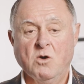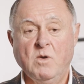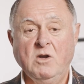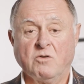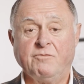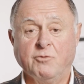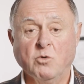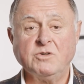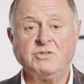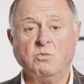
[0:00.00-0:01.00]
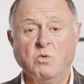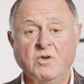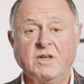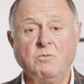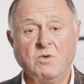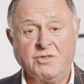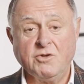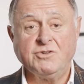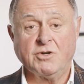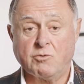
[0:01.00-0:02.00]
We look forward to working with
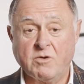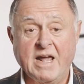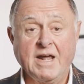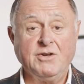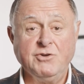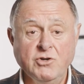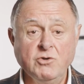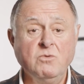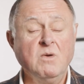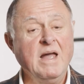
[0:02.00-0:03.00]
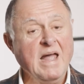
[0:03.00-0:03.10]
you to create new